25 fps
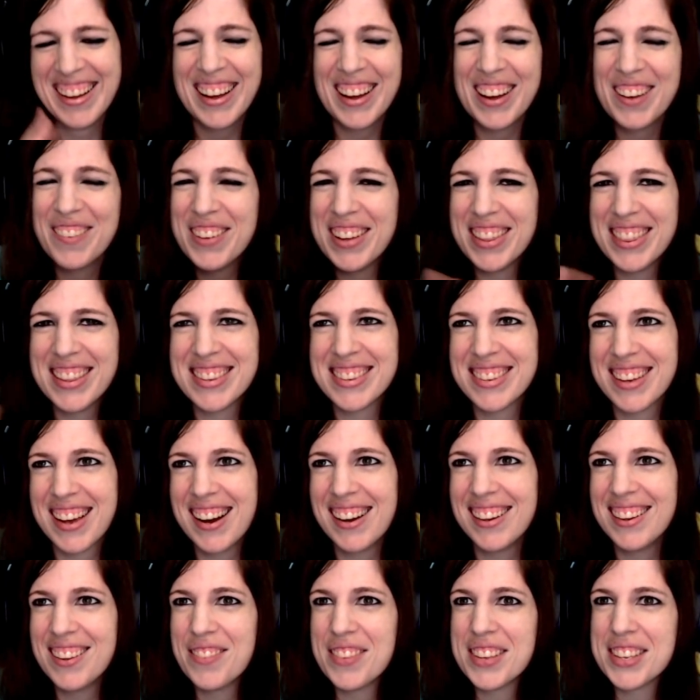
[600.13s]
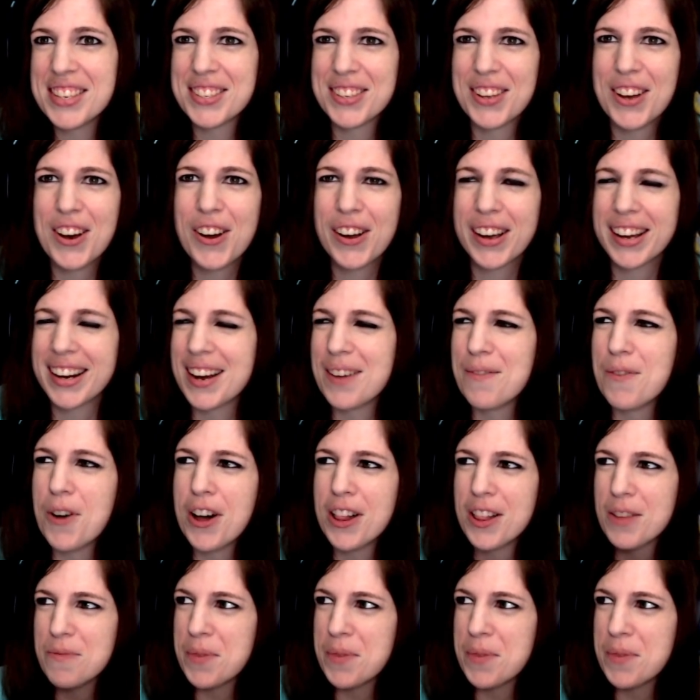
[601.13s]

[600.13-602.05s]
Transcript: I I mean, the title of this song, and I'm all